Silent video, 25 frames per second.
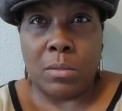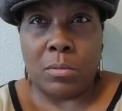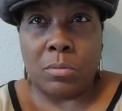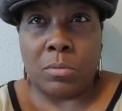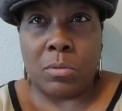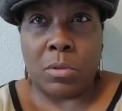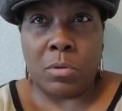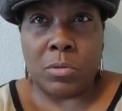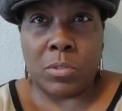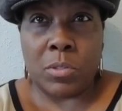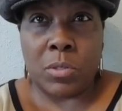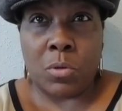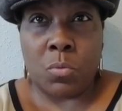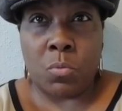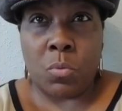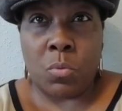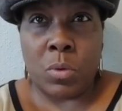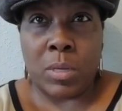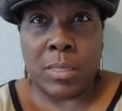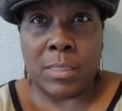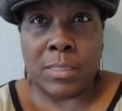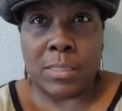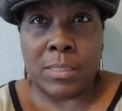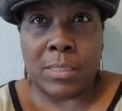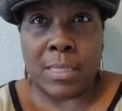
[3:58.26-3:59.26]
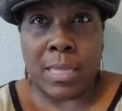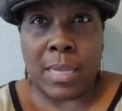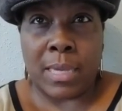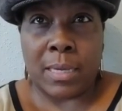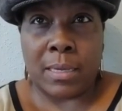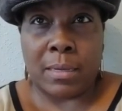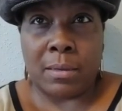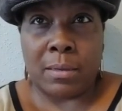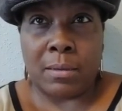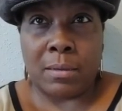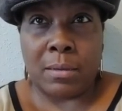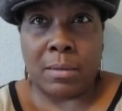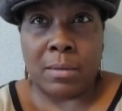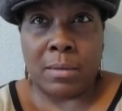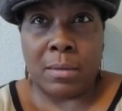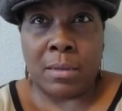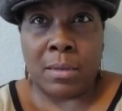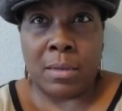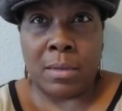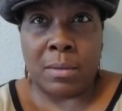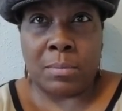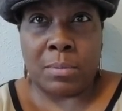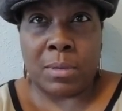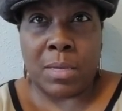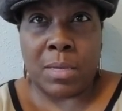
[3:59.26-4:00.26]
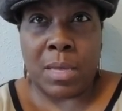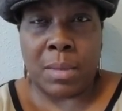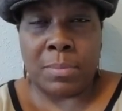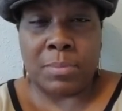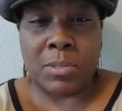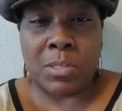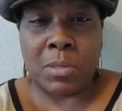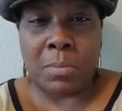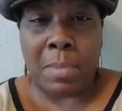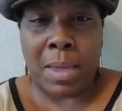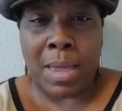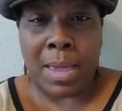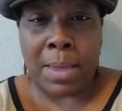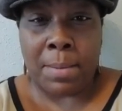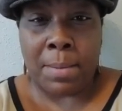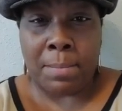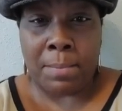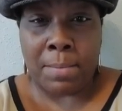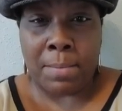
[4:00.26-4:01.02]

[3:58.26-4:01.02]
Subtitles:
those are the ones that come to my